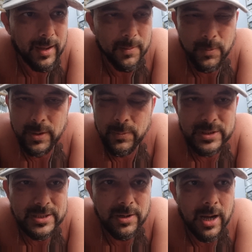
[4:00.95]
We
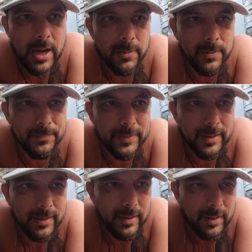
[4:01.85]
saw how
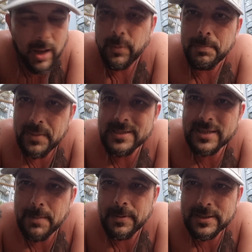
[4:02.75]
we
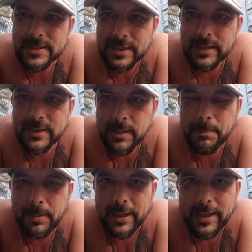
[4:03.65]
missed up his linked up
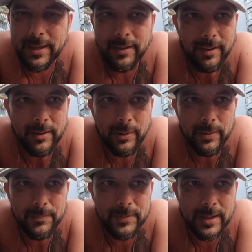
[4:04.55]
play. You know,
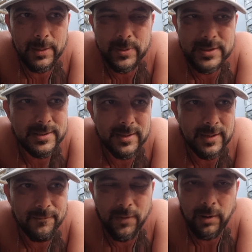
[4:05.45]
he was
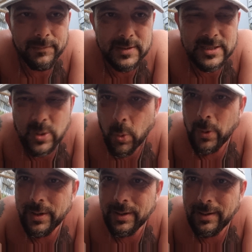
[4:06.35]
involved, he
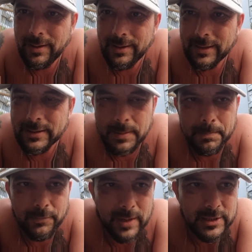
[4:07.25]
scored, he linked up
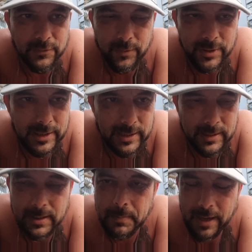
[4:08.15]
Rashford, he
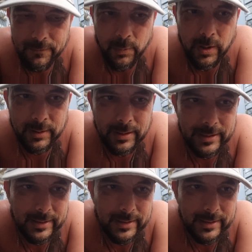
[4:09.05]
linked up everyone.